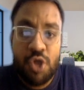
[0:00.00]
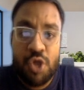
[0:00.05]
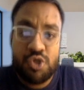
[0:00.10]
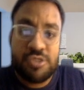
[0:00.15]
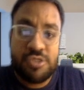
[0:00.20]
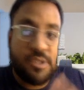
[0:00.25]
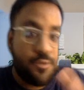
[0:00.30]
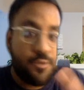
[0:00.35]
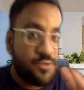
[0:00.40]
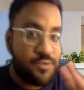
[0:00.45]

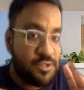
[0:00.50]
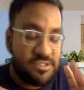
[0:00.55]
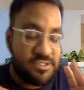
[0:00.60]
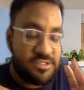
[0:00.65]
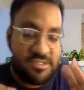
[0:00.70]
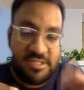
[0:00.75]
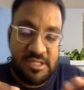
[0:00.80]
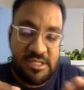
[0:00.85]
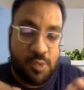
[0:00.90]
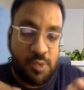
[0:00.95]
so
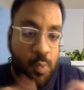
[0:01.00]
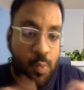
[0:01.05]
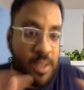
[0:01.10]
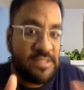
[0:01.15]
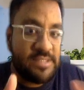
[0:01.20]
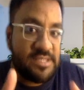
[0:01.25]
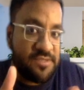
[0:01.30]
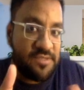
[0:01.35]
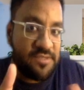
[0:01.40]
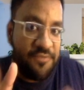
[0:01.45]
just
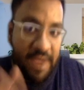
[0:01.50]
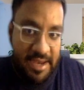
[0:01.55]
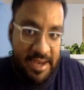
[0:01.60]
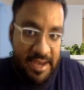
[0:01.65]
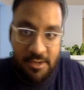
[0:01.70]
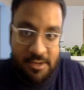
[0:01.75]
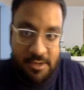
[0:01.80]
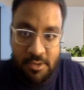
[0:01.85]
once is fine.